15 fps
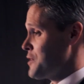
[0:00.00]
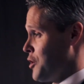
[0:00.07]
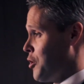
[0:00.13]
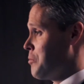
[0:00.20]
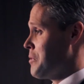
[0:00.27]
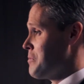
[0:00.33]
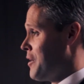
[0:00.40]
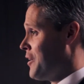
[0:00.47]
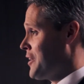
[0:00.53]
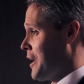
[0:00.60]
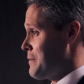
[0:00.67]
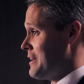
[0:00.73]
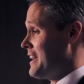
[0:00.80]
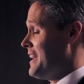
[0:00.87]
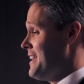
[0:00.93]
an open
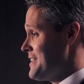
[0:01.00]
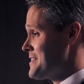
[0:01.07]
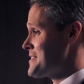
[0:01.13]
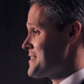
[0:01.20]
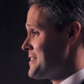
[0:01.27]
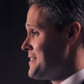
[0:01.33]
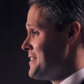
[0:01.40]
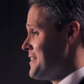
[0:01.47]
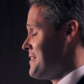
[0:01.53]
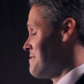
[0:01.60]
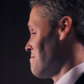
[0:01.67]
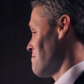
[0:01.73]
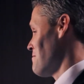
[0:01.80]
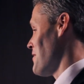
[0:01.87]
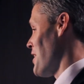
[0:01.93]
ballgame. It is
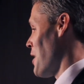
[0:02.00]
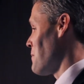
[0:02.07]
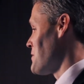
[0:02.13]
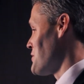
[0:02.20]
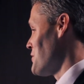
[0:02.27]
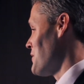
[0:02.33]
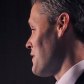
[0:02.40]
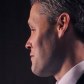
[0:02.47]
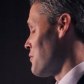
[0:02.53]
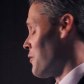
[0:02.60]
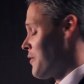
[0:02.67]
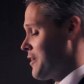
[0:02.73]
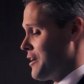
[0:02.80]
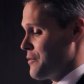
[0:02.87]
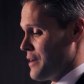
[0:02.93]
an opportunity
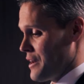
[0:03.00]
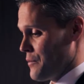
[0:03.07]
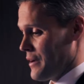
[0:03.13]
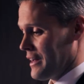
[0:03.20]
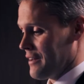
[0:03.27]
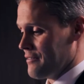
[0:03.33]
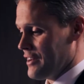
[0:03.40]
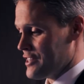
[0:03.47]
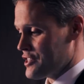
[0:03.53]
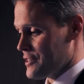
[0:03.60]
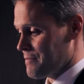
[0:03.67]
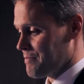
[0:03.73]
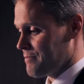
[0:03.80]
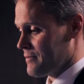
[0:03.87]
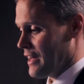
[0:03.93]
for a runaway
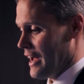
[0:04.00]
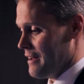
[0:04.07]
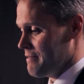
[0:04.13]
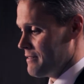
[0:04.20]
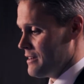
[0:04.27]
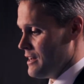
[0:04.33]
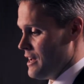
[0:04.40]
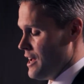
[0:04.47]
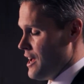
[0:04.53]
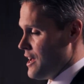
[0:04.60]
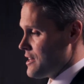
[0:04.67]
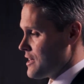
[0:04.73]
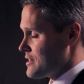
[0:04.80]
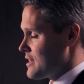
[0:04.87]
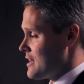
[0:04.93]
convention. Okay?
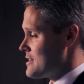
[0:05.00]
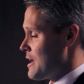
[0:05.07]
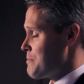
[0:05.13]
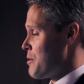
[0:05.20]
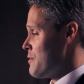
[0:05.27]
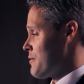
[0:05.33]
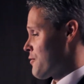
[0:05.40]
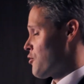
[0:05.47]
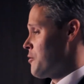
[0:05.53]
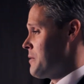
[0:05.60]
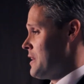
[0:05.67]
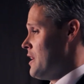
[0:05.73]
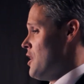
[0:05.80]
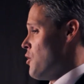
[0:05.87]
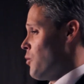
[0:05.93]
It's that perfect
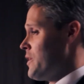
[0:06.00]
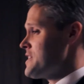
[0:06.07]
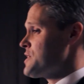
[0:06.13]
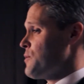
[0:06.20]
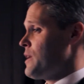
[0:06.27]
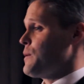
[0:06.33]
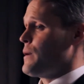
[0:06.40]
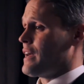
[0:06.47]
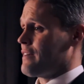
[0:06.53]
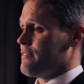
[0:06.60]
formula. What is a runaway